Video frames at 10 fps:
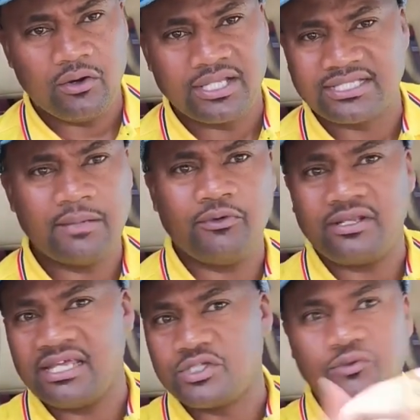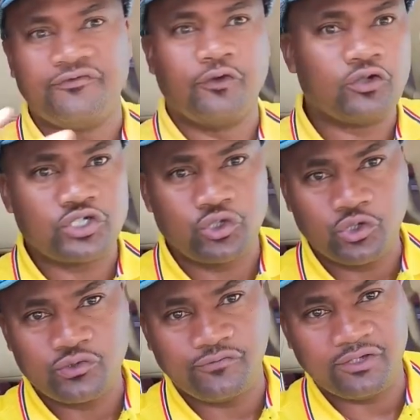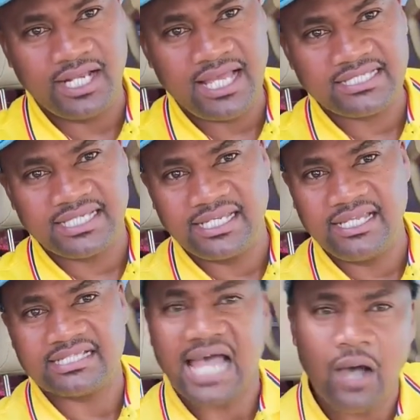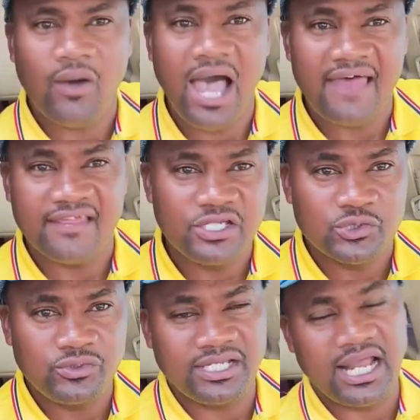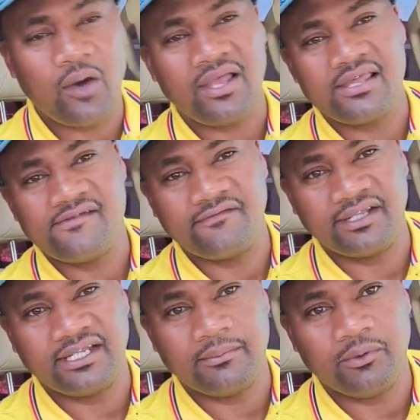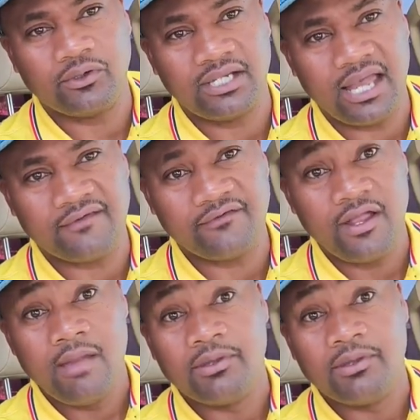Okay, somebody that you've not talked to for the last 10 years, how are they doing and how are they feeling about life?